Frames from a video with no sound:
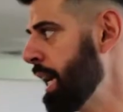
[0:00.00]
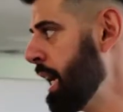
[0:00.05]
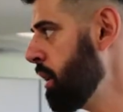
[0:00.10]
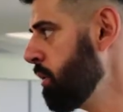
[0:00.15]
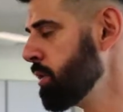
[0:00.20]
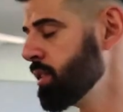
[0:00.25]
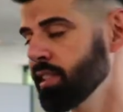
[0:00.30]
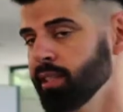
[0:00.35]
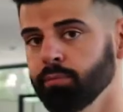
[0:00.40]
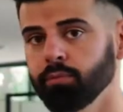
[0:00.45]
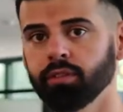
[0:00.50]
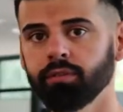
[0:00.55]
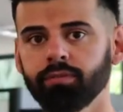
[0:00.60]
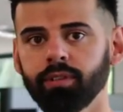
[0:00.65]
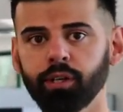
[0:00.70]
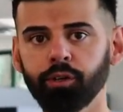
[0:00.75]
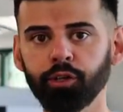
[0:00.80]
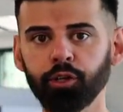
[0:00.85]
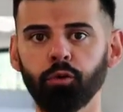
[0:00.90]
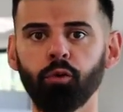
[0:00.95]
now it seems
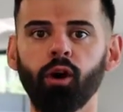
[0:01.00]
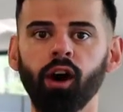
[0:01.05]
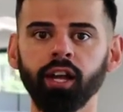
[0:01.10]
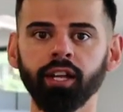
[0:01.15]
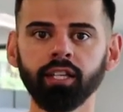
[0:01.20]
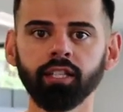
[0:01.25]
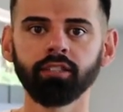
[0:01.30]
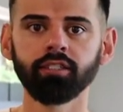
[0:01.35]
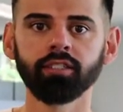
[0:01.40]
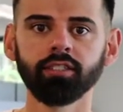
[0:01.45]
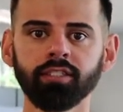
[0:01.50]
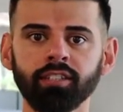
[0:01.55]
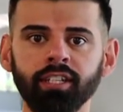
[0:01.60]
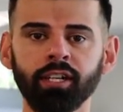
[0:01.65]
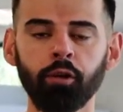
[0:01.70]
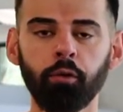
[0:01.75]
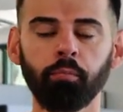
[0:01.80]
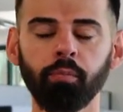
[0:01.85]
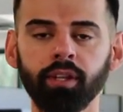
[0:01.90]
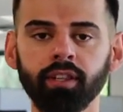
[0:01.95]
very quiet,
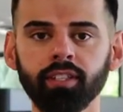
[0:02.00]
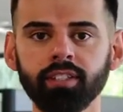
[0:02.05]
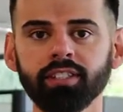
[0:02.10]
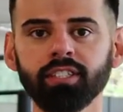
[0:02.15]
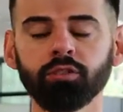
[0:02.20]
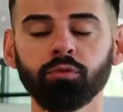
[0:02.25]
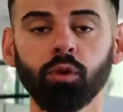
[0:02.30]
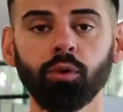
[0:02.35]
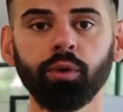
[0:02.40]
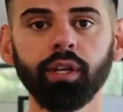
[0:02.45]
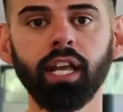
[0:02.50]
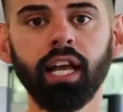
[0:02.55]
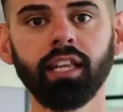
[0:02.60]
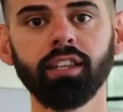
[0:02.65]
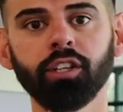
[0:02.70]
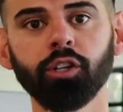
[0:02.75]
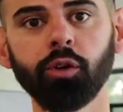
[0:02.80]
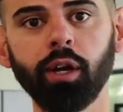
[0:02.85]
but this is where we had the